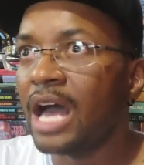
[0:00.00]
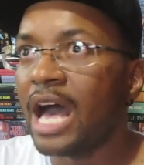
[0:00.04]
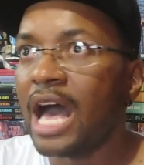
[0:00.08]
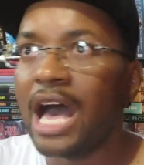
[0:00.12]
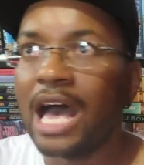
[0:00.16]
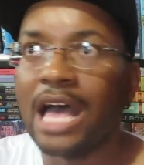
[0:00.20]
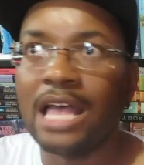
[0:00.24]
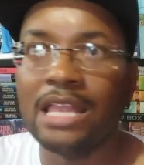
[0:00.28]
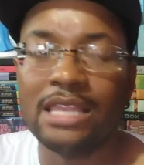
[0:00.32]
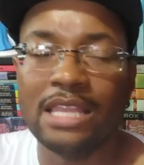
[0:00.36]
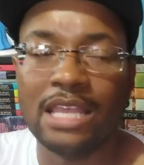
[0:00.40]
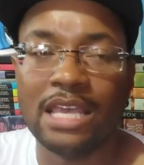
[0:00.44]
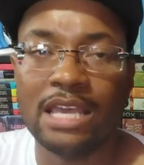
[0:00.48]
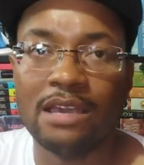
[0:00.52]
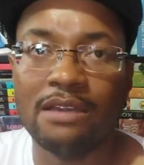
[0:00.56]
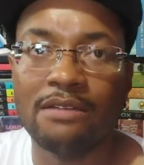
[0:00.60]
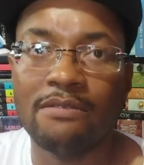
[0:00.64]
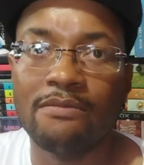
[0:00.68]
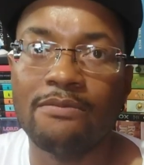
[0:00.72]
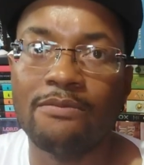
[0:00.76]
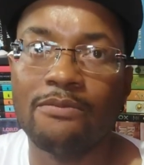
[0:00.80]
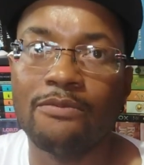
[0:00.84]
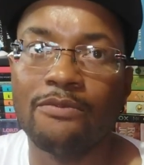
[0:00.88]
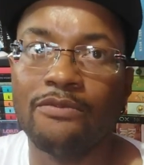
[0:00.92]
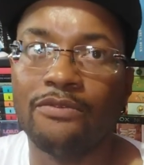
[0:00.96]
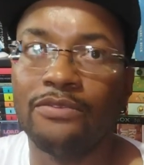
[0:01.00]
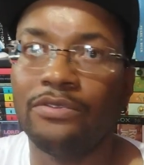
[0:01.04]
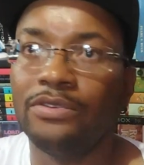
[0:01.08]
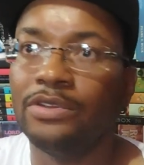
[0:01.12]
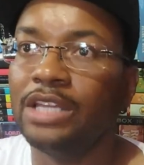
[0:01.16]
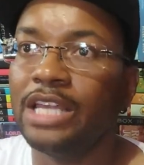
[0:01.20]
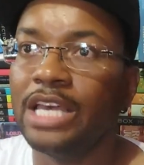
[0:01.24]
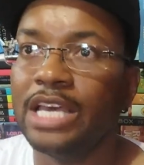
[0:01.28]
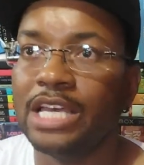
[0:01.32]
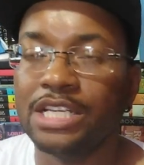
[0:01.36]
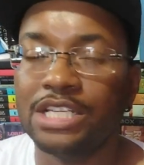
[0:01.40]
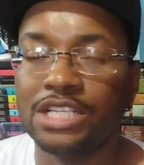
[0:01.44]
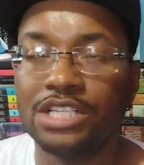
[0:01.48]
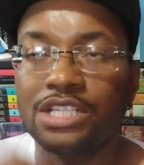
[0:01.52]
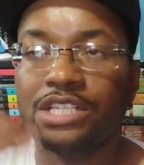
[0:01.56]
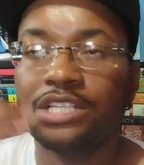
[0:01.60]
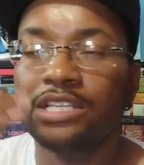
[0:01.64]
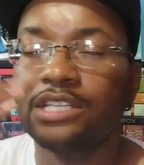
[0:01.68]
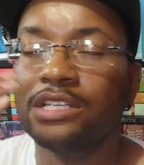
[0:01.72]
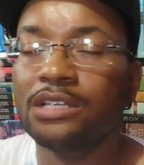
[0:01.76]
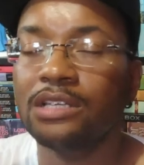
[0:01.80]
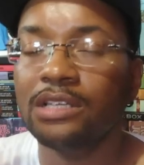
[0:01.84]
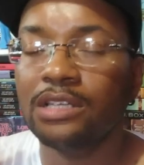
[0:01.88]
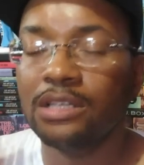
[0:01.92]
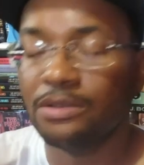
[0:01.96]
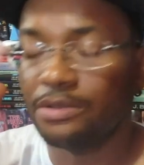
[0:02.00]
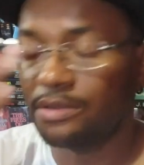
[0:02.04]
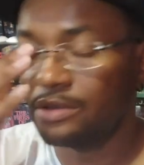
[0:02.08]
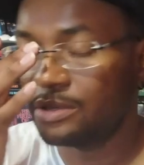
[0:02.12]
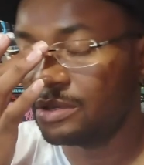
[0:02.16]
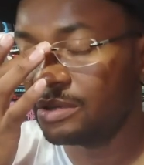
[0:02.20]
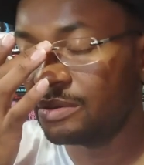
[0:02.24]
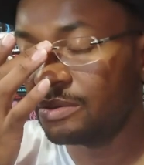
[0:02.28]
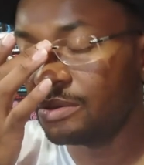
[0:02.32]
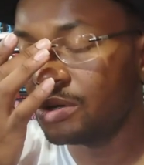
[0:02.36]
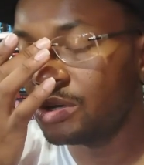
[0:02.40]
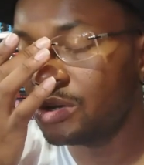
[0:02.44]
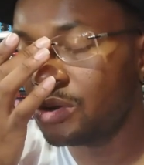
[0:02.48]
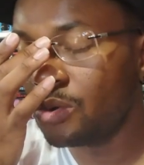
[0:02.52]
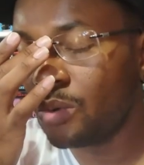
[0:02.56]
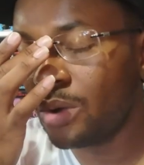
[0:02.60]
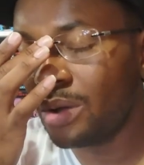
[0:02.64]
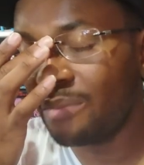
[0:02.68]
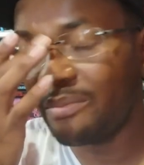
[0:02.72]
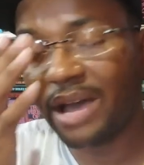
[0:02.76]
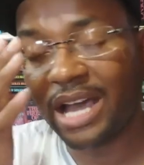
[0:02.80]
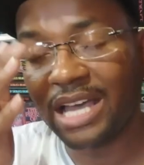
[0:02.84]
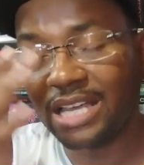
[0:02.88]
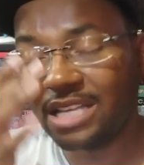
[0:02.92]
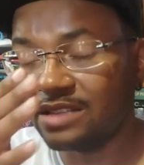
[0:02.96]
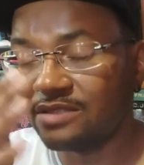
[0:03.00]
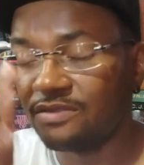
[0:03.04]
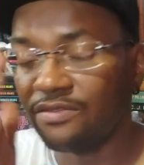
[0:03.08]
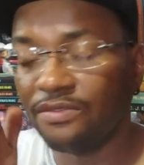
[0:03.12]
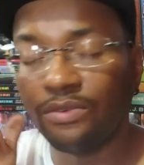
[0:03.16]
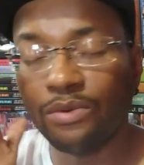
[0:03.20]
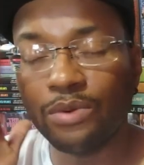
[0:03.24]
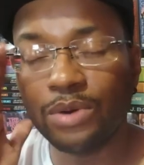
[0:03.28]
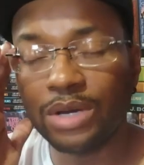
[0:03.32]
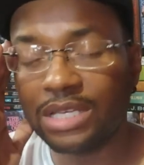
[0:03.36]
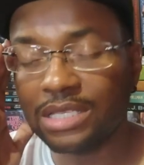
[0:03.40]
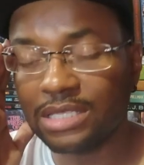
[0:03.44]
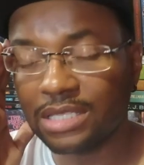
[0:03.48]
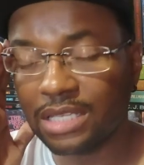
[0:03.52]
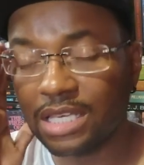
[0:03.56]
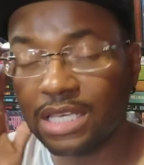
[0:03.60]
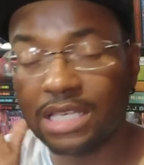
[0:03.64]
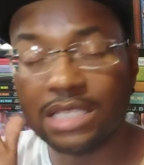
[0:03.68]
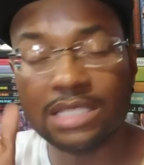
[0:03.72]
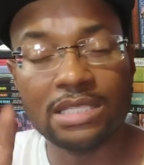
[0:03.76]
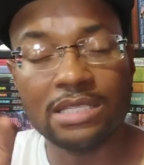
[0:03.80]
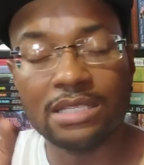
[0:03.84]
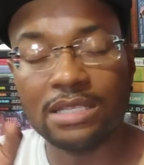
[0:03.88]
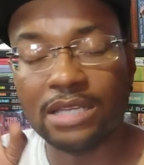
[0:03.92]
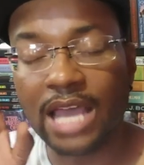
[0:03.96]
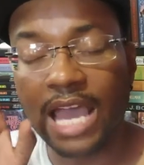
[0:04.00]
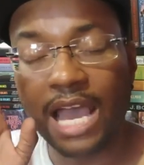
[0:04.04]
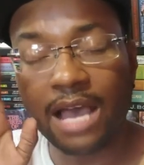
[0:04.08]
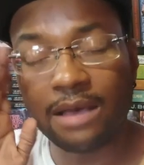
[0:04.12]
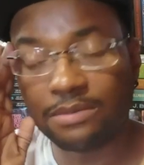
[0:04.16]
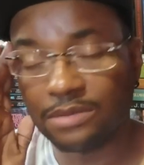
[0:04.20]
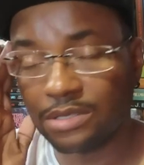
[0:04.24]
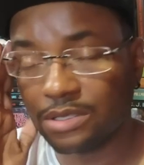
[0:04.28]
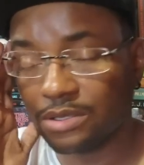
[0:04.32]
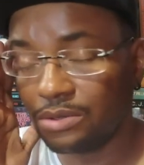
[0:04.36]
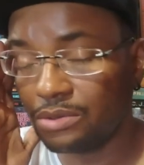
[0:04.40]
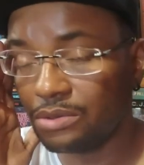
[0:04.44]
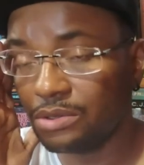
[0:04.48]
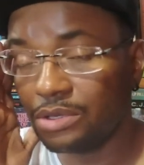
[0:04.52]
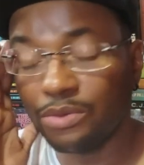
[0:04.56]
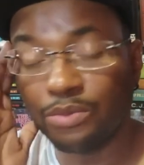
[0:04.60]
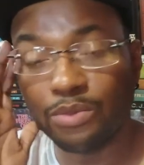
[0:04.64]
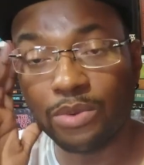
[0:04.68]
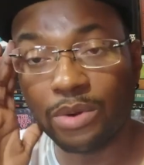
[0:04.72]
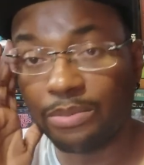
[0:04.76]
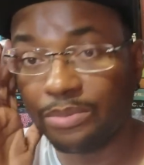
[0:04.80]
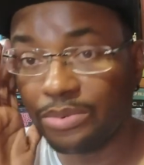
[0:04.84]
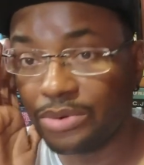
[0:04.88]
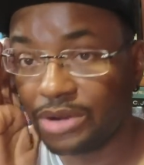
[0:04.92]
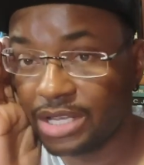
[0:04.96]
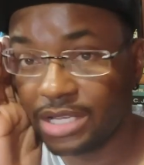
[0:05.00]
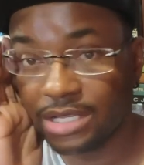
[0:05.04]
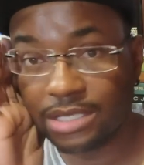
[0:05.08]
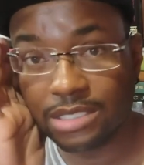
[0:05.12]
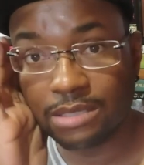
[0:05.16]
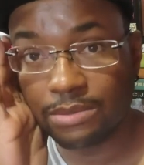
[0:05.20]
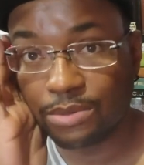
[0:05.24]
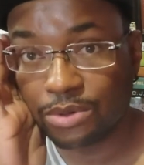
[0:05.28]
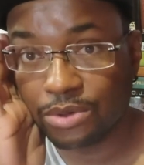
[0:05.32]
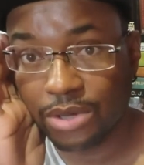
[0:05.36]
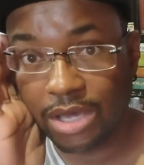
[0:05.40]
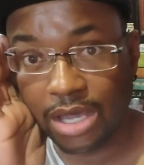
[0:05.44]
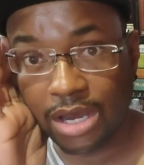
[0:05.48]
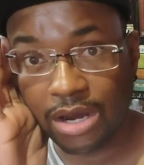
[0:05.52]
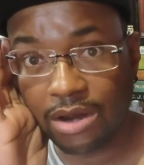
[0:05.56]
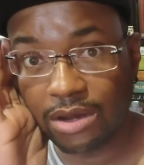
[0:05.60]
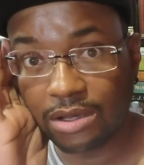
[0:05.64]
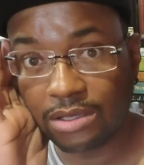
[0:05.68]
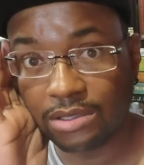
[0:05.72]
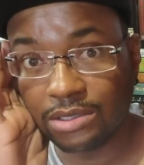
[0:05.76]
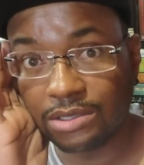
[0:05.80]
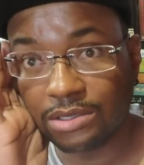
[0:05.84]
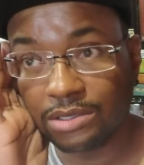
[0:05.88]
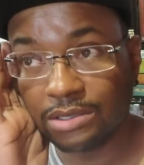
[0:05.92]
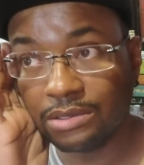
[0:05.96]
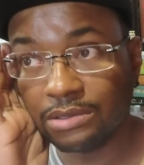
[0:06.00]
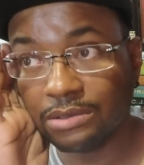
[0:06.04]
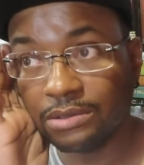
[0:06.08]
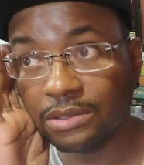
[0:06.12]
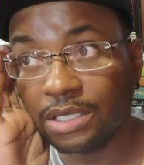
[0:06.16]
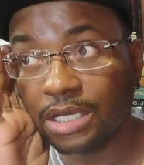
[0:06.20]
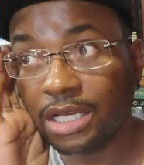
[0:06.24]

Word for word: I think Fletch, going by his voice, is an absolutely reprehensible character.